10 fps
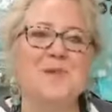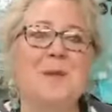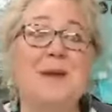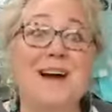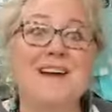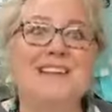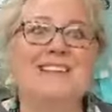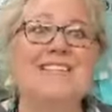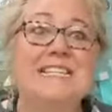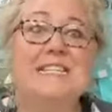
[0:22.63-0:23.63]
But at
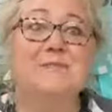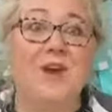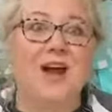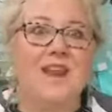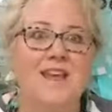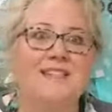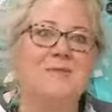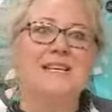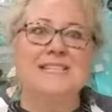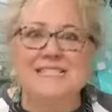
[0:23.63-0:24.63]
least it's Friday, so
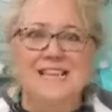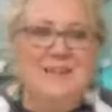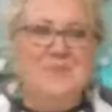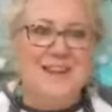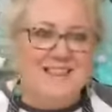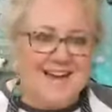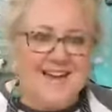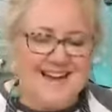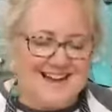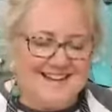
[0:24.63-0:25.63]
we can celebrate
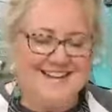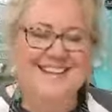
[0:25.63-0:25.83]
that.